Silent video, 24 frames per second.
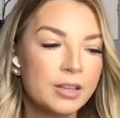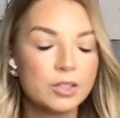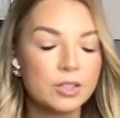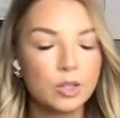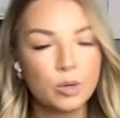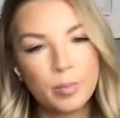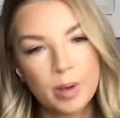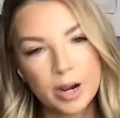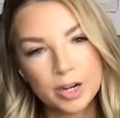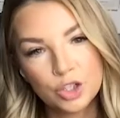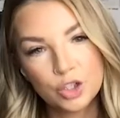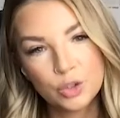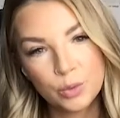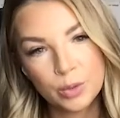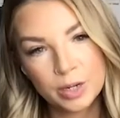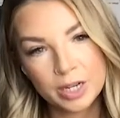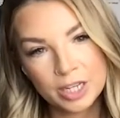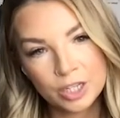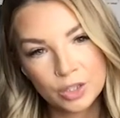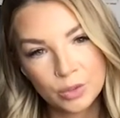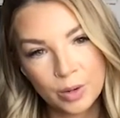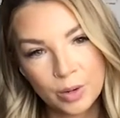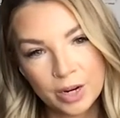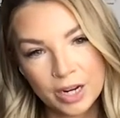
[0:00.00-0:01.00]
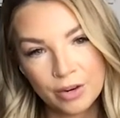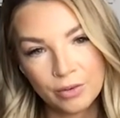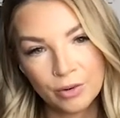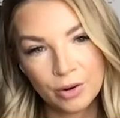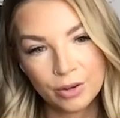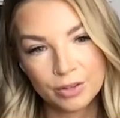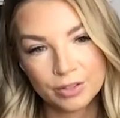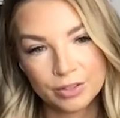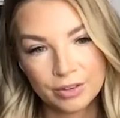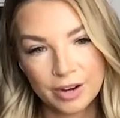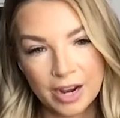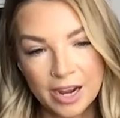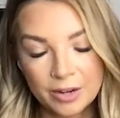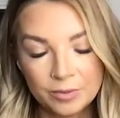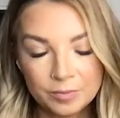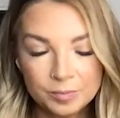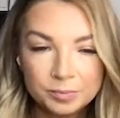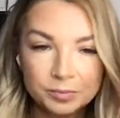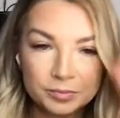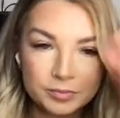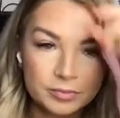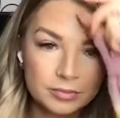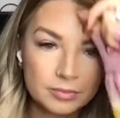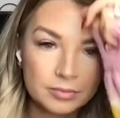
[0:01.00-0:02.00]
So March 2020 rolls around.
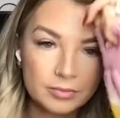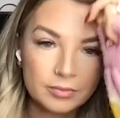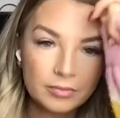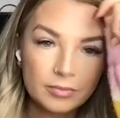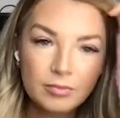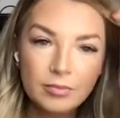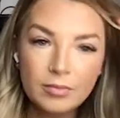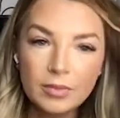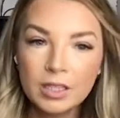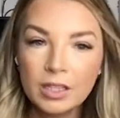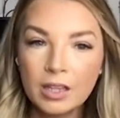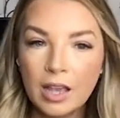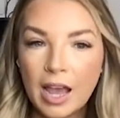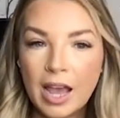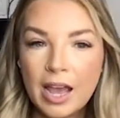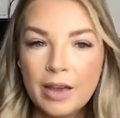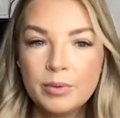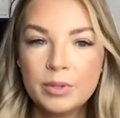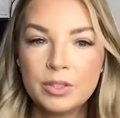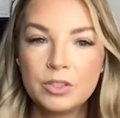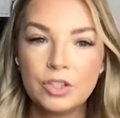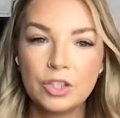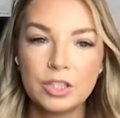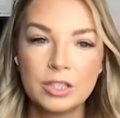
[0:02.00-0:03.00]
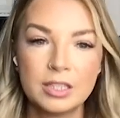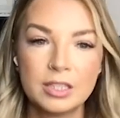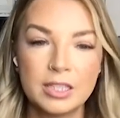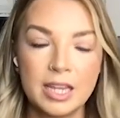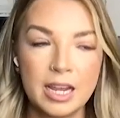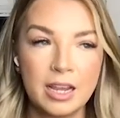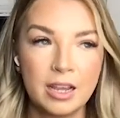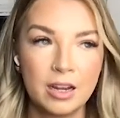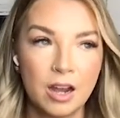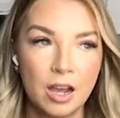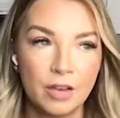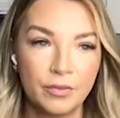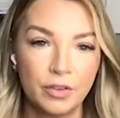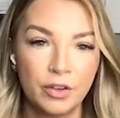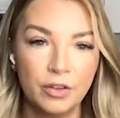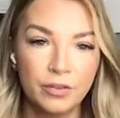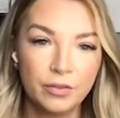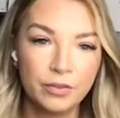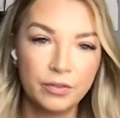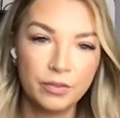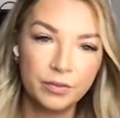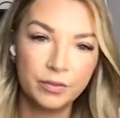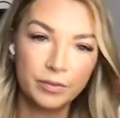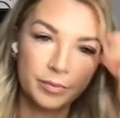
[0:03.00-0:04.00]
I was just taken off
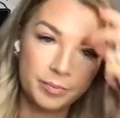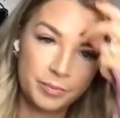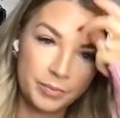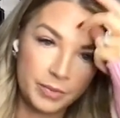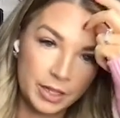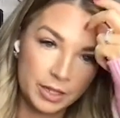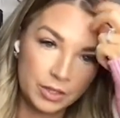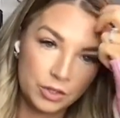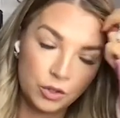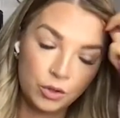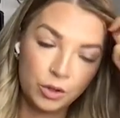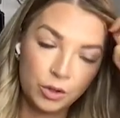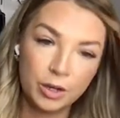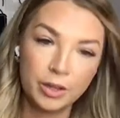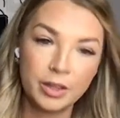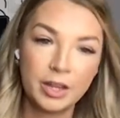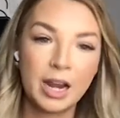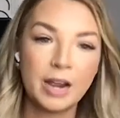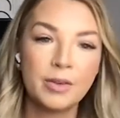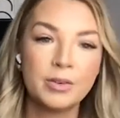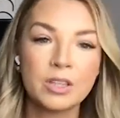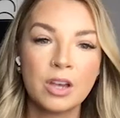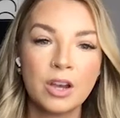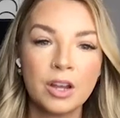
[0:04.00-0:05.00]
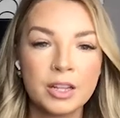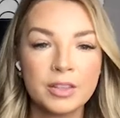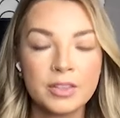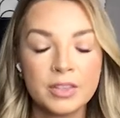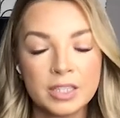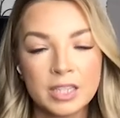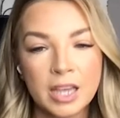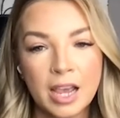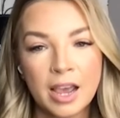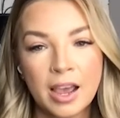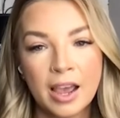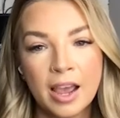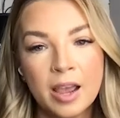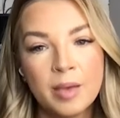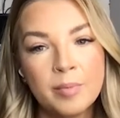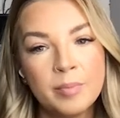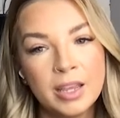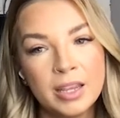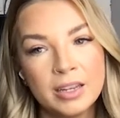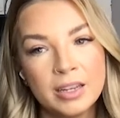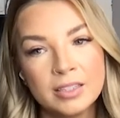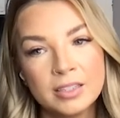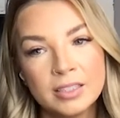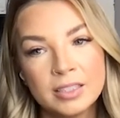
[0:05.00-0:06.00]
of the tour that I was on at the time,
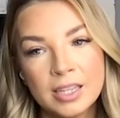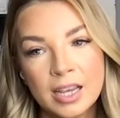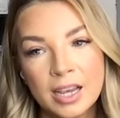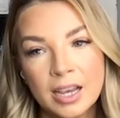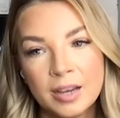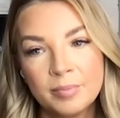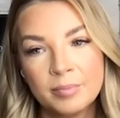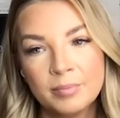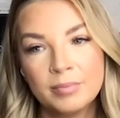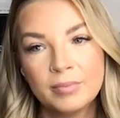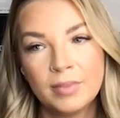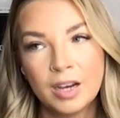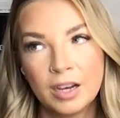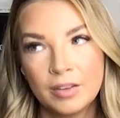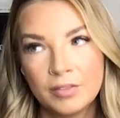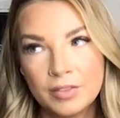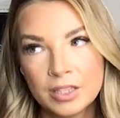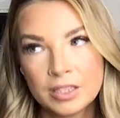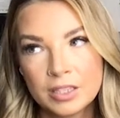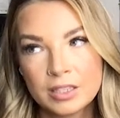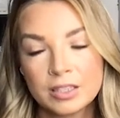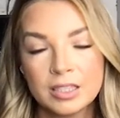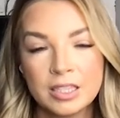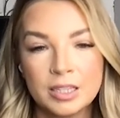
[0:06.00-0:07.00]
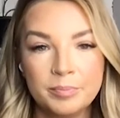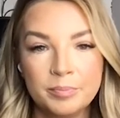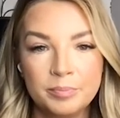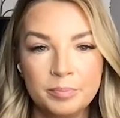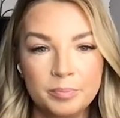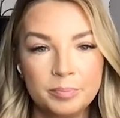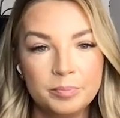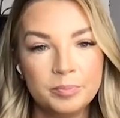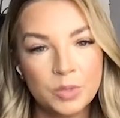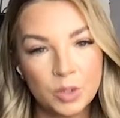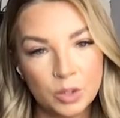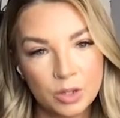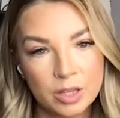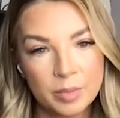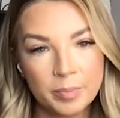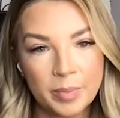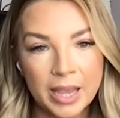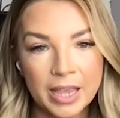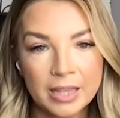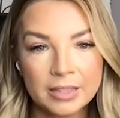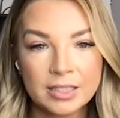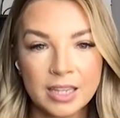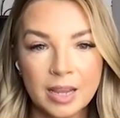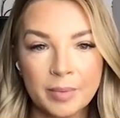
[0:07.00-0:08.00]
and obviously due to the
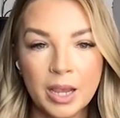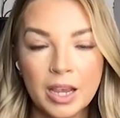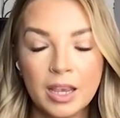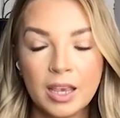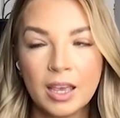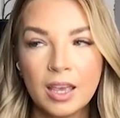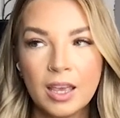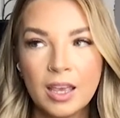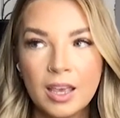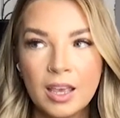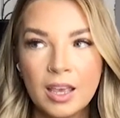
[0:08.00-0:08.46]
pandemic.